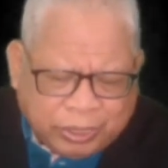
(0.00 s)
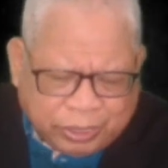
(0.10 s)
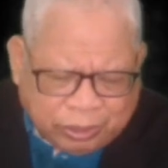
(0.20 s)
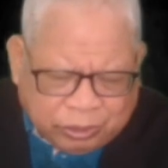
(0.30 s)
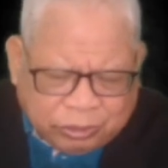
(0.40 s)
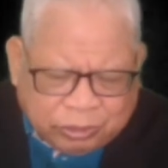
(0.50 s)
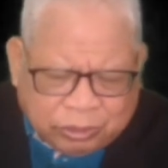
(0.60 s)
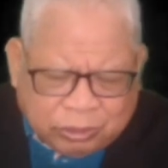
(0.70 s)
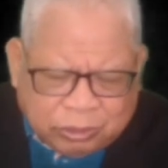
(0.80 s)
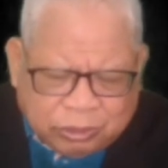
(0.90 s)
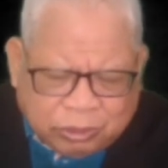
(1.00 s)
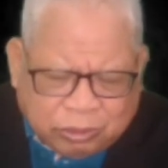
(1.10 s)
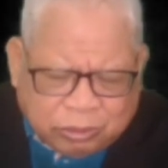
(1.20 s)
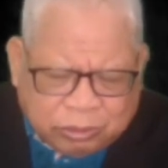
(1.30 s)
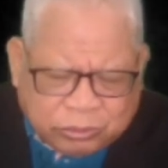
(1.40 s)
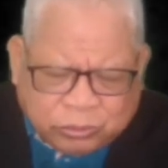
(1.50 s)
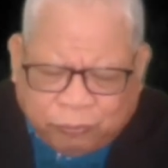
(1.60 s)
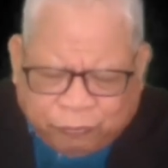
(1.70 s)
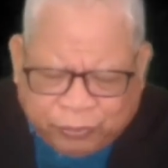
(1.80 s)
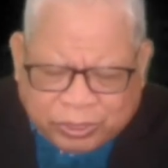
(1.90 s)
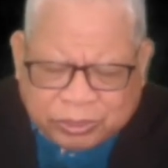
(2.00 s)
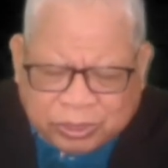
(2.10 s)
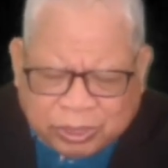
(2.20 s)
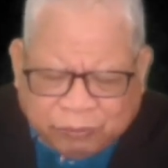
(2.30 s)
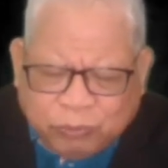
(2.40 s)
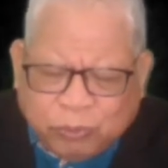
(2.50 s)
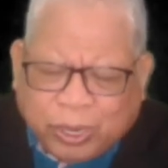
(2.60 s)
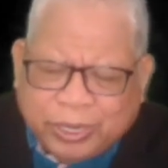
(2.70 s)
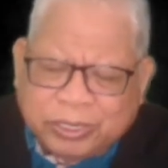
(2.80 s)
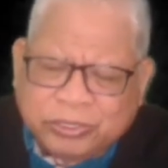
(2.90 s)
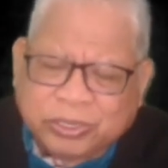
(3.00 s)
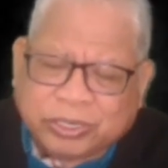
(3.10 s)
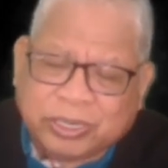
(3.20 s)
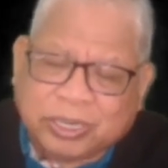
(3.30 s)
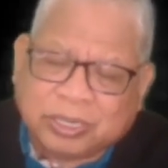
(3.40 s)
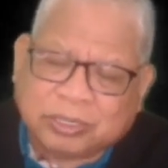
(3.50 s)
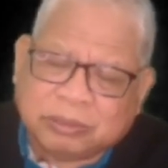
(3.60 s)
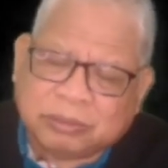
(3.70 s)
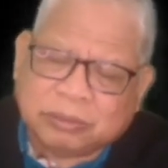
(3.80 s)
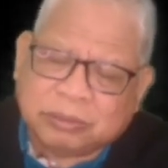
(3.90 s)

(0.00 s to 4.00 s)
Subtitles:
on the Sufis if you are in the Sharia.